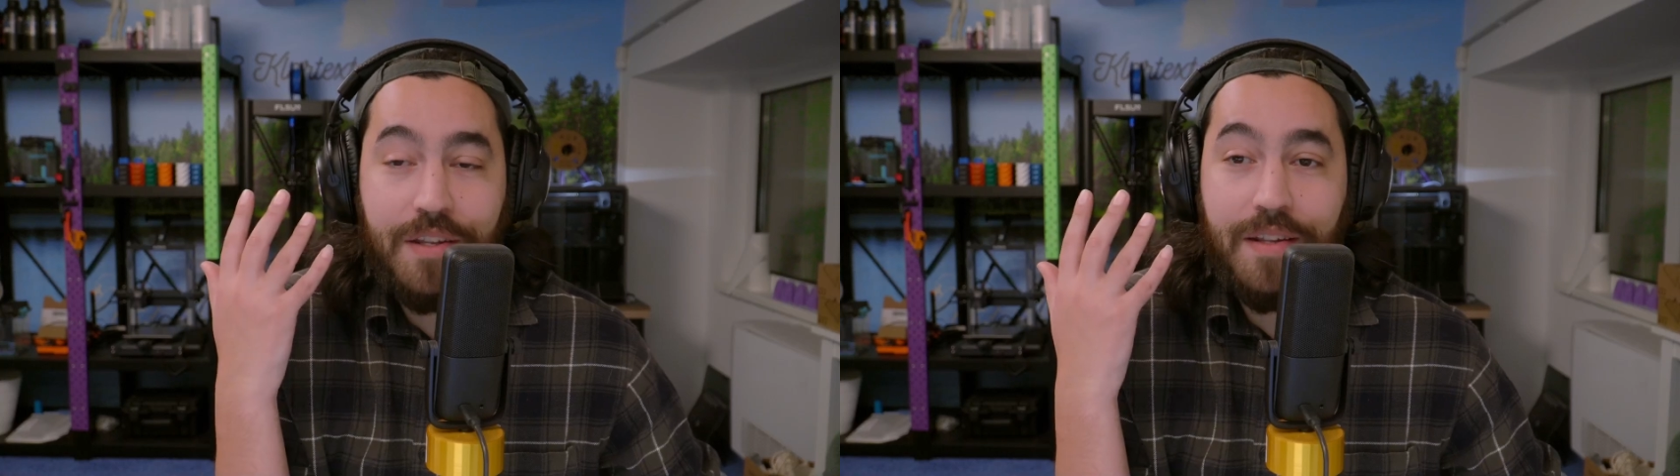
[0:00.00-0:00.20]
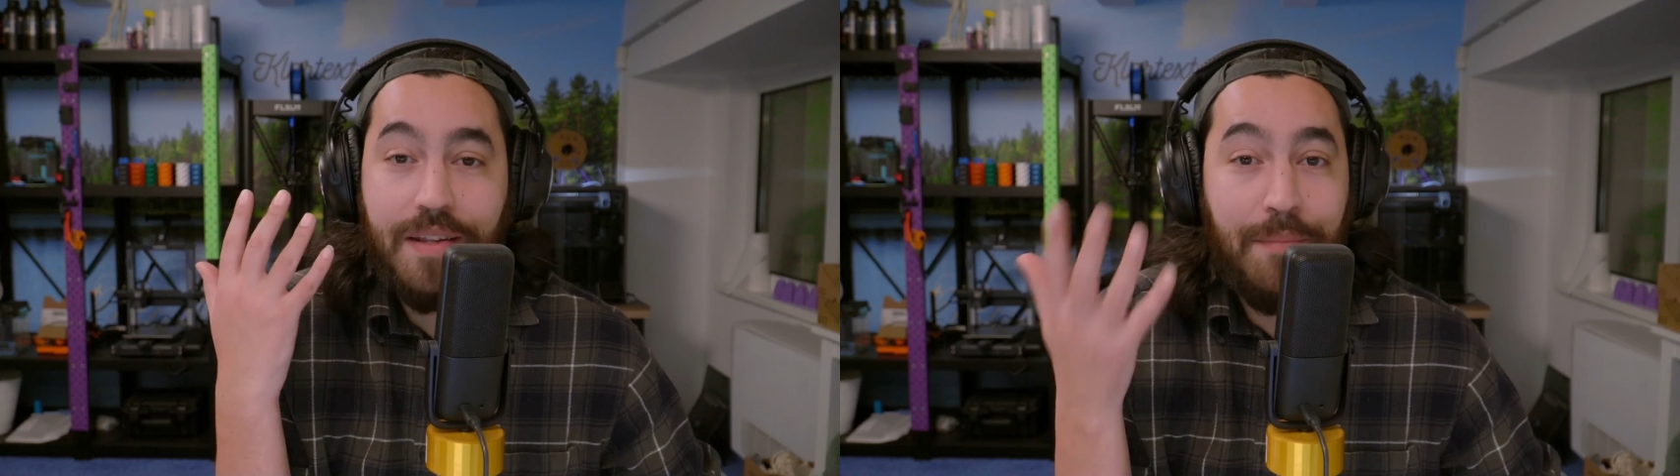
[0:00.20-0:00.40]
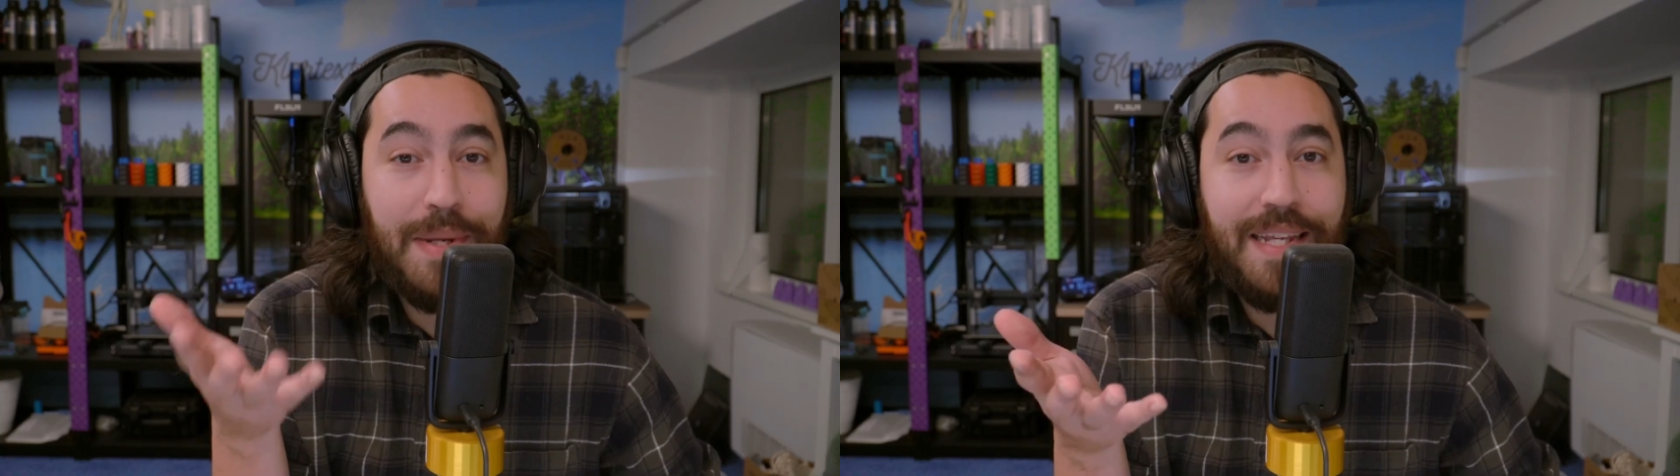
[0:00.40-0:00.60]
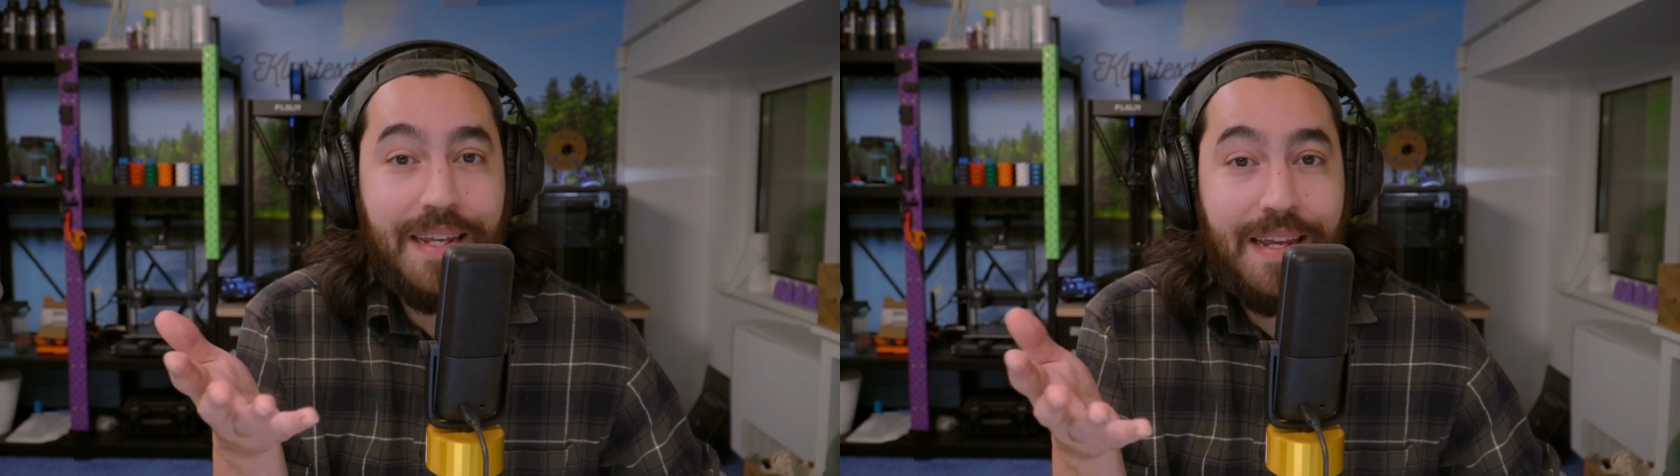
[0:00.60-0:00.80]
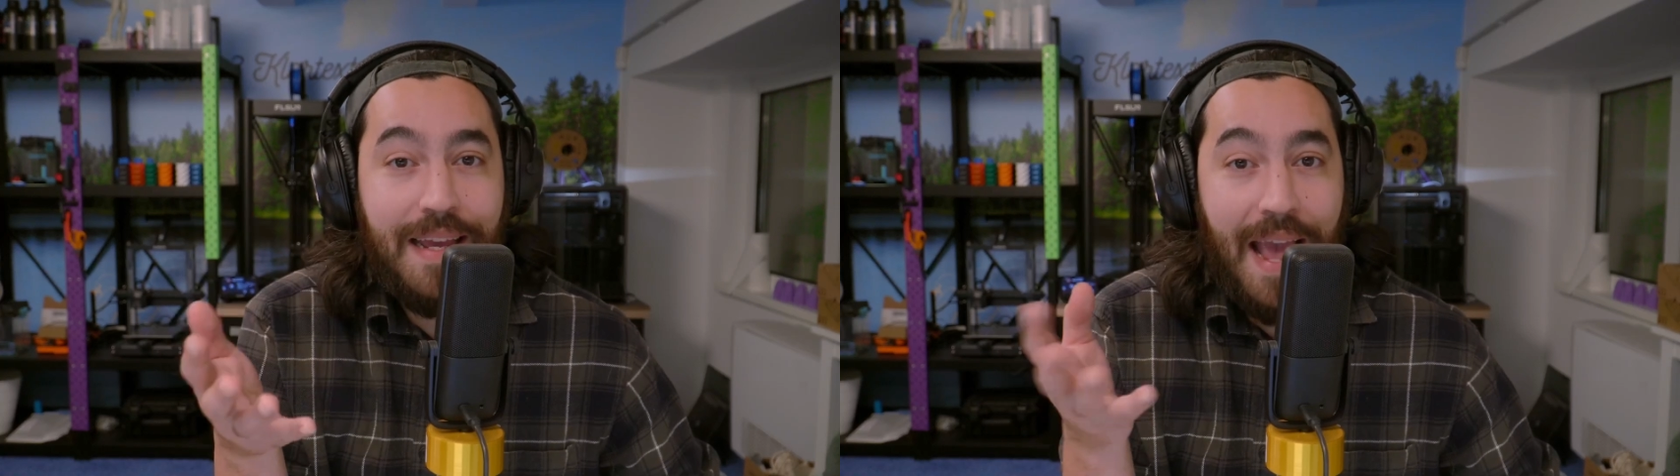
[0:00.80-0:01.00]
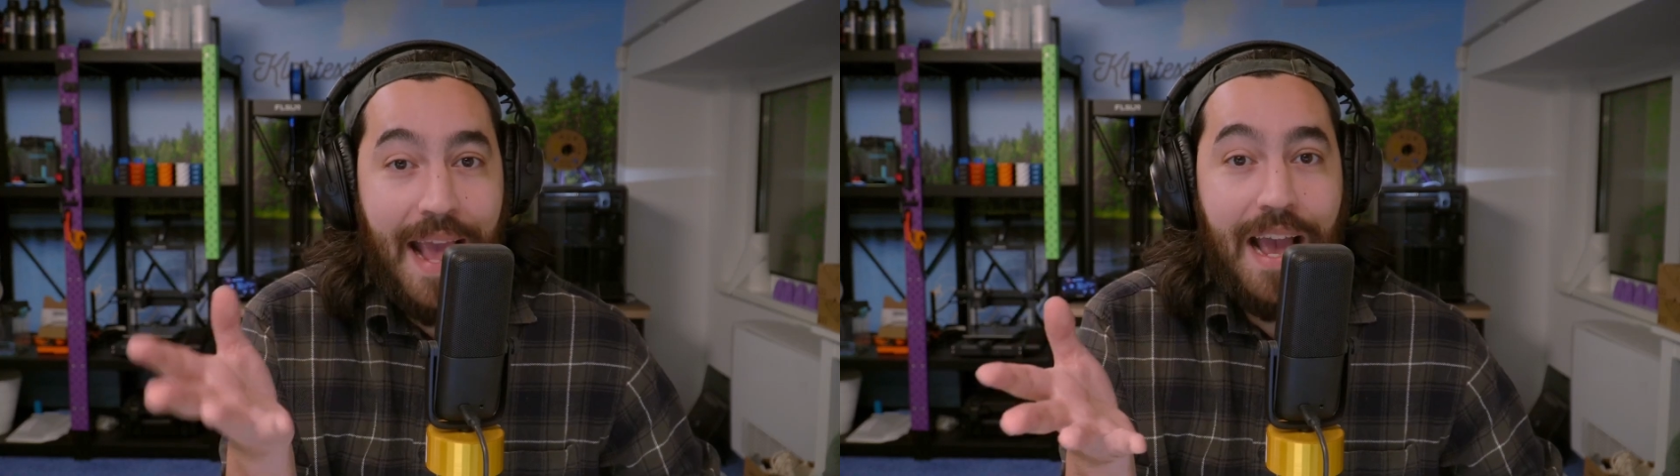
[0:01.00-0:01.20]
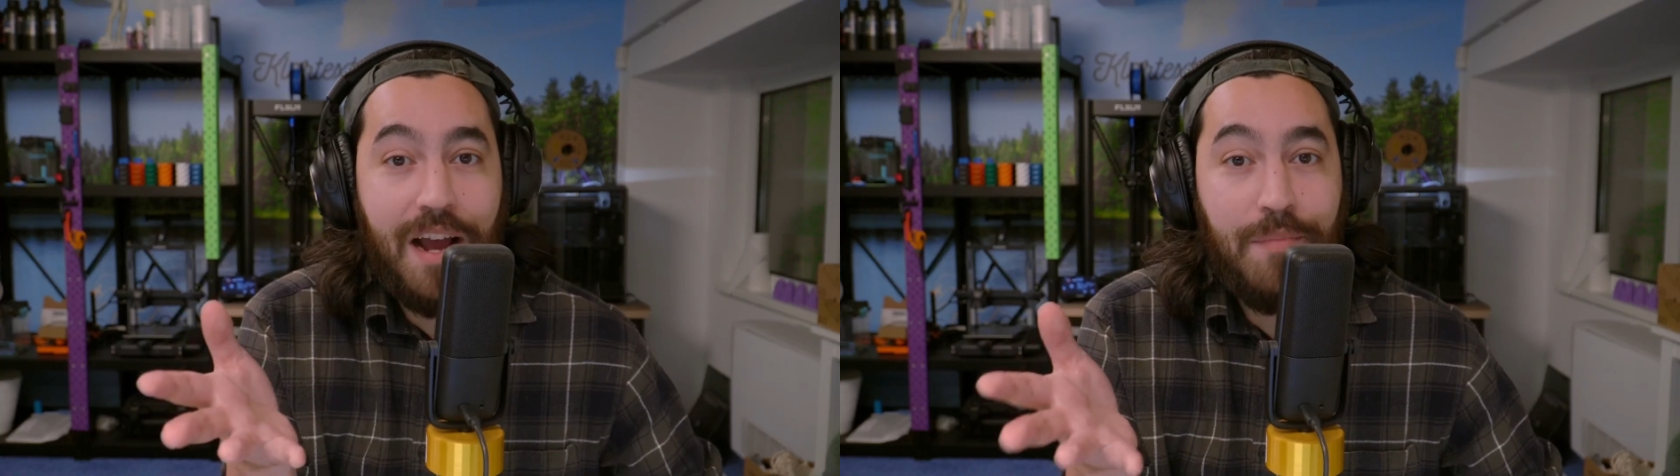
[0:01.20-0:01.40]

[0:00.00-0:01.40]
limit AI